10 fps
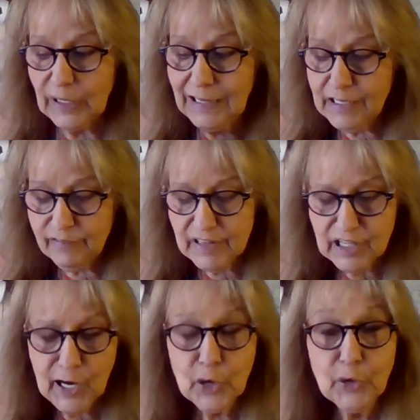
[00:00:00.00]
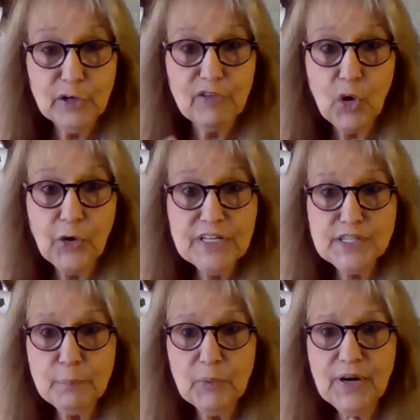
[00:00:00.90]
Leave it there. You've already
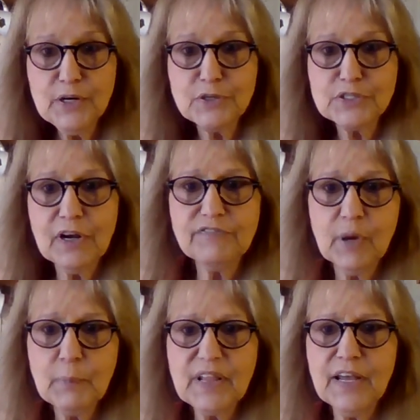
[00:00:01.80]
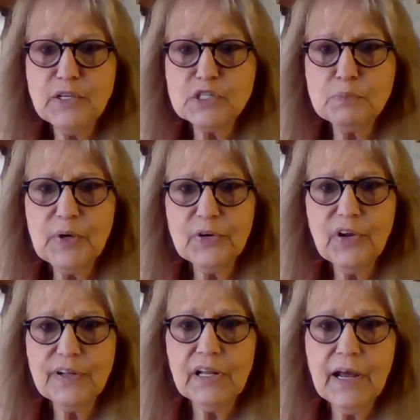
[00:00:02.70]
separated yourself from it. Thank you, Spirit,
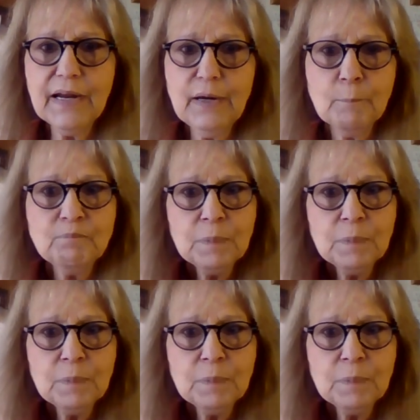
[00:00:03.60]
on the light.